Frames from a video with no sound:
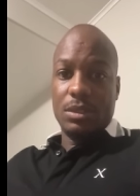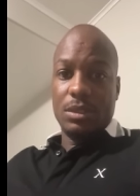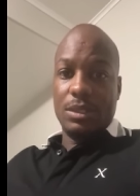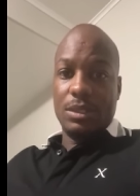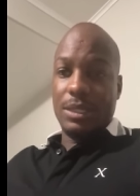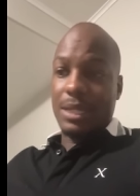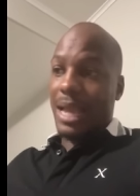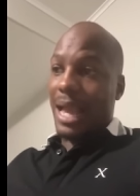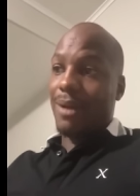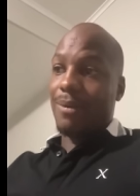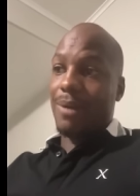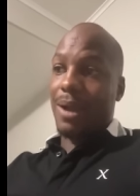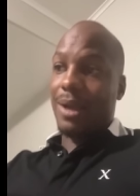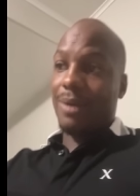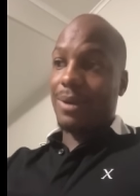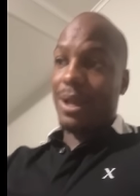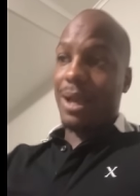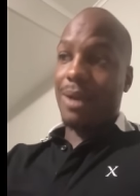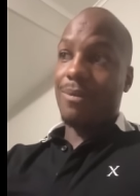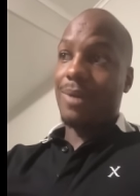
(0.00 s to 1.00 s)
I, I,
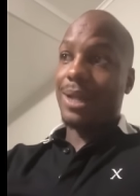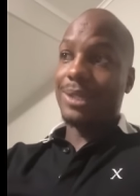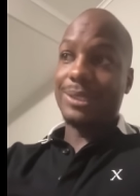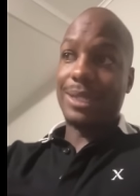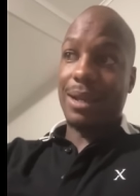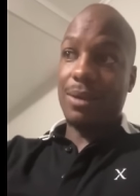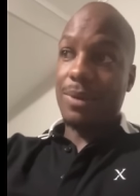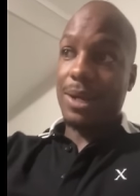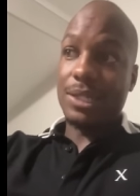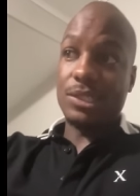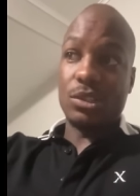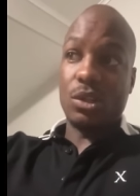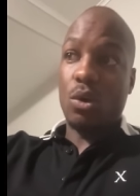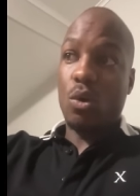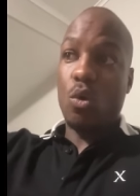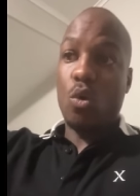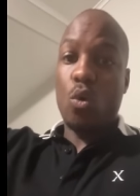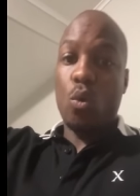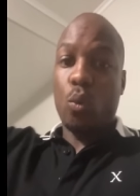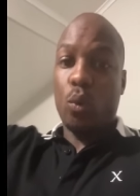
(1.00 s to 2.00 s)
I, watch I watch the
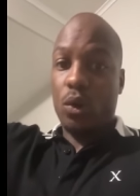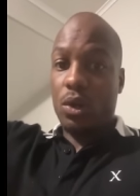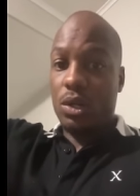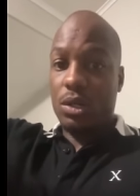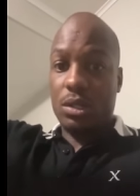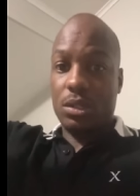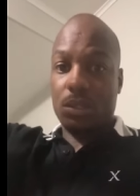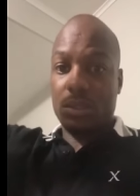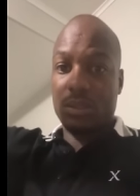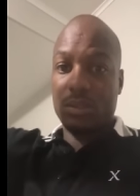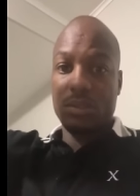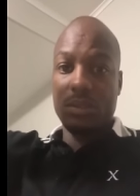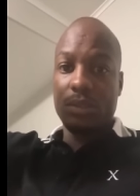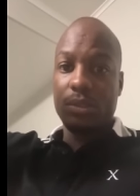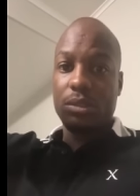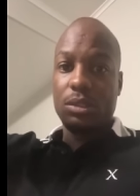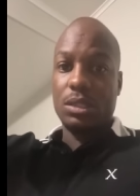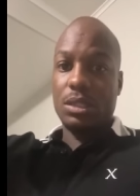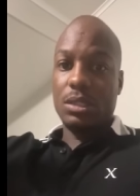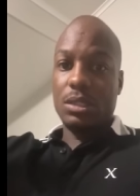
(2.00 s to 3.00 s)
whole world
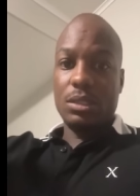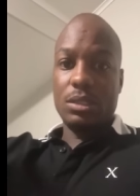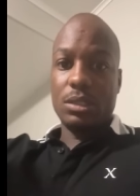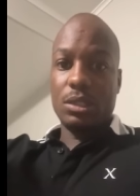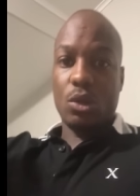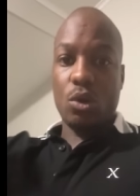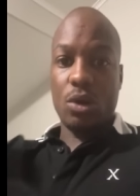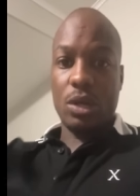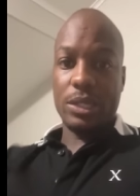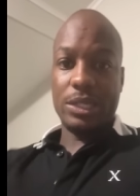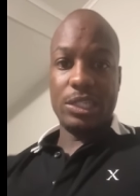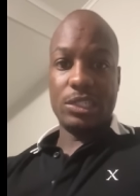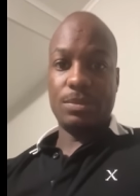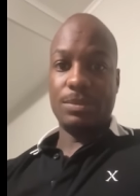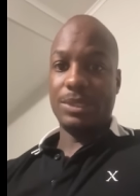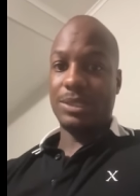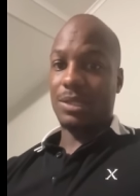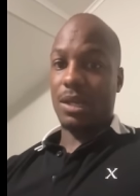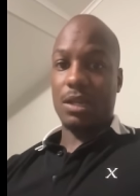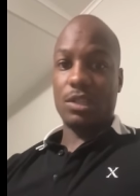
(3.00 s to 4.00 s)
go against
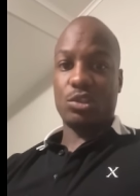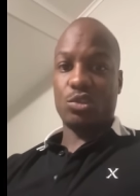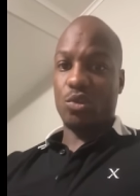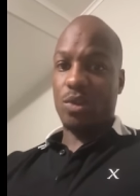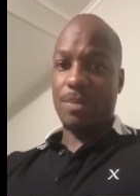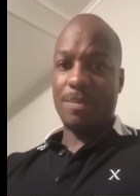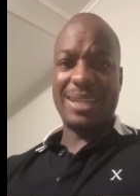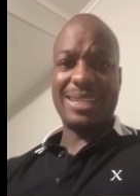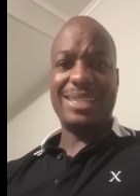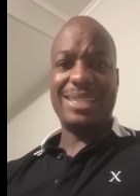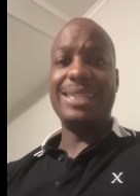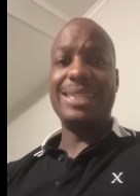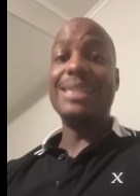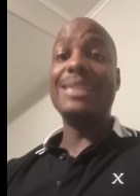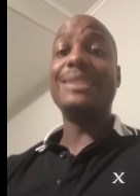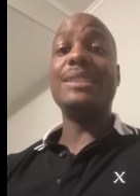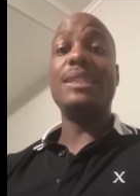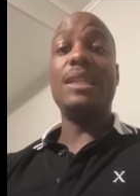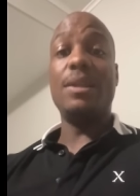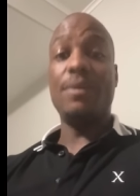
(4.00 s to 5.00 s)
me, talk, threaten my
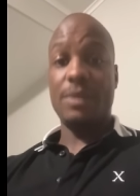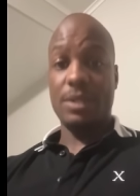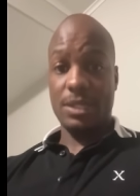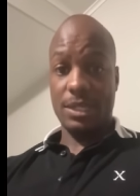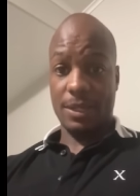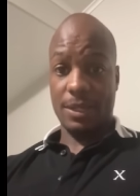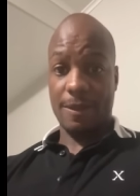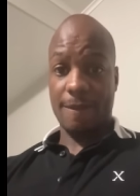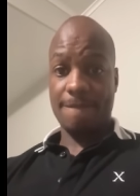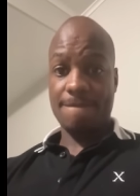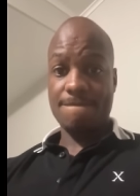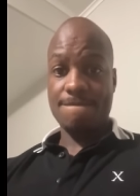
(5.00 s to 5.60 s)
kids and everything.